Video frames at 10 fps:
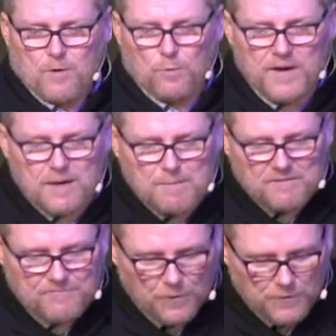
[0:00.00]
Read a
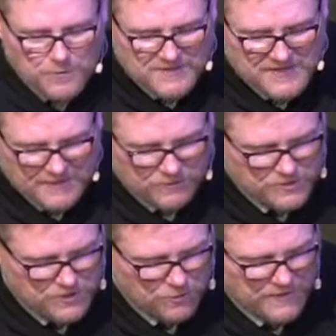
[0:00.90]
bit further in Daniel
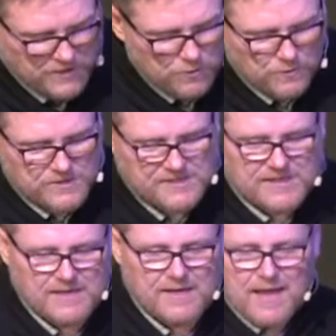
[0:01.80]
2 and you will
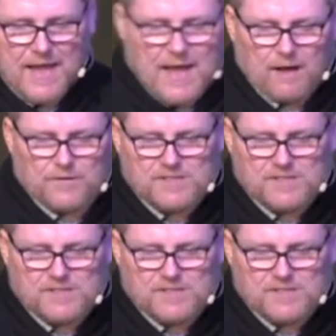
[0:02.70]
see how